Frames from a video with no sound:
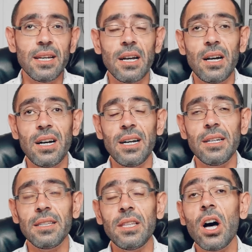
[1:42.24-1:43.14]

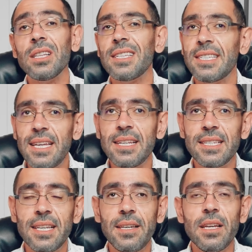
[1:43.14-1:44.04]

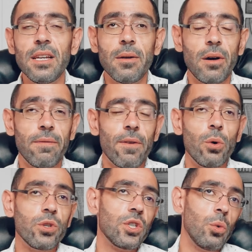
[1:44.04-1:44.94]
non-citizen
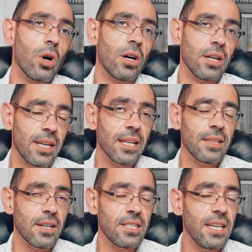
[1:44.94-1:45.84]
folks who are getting
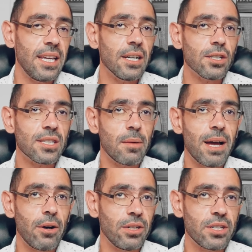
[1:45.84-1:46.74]
their CDL
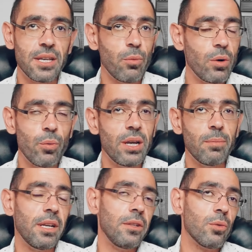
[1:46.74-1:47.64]
somehow, and they're saying, wait a
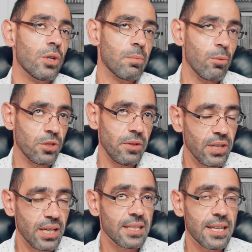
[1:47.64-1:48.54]
minute, you weren't supposed to
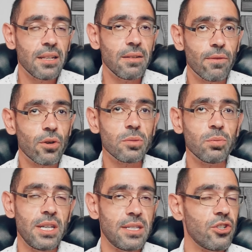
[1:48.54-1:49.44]
even get that in the first
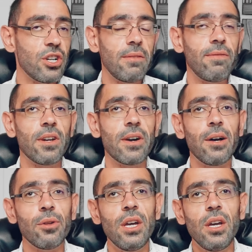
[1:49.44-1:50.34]
place. They're trying to figure
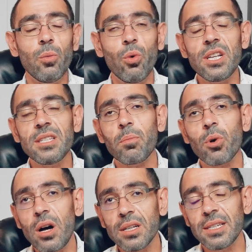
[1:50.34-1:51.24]
out what is the
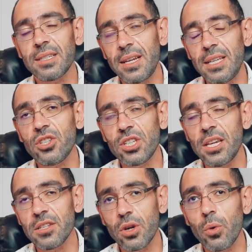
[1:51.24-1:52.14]
process that each
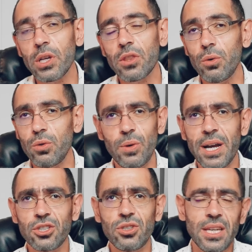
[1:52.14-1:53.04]
state is going through to
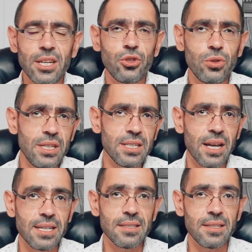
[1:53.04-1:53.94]
actually issue these
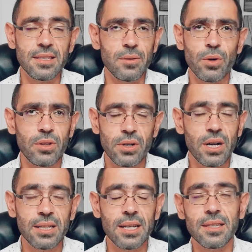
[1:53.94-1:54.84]
licenses and whether or
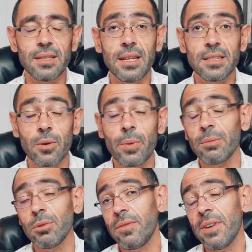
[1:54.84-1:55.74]
not that's
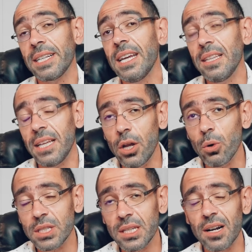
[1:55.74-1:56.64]
correct. Well, in fact, they know
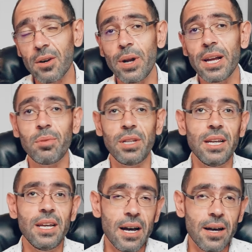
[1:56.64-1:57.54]
it's not correct, but
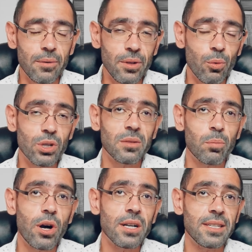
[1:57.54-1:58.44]
what's the
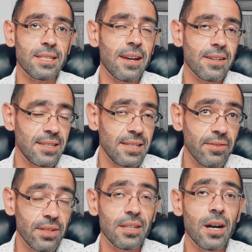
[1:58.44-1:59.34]
process? How does this
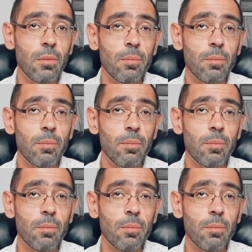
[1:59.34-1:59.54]
even come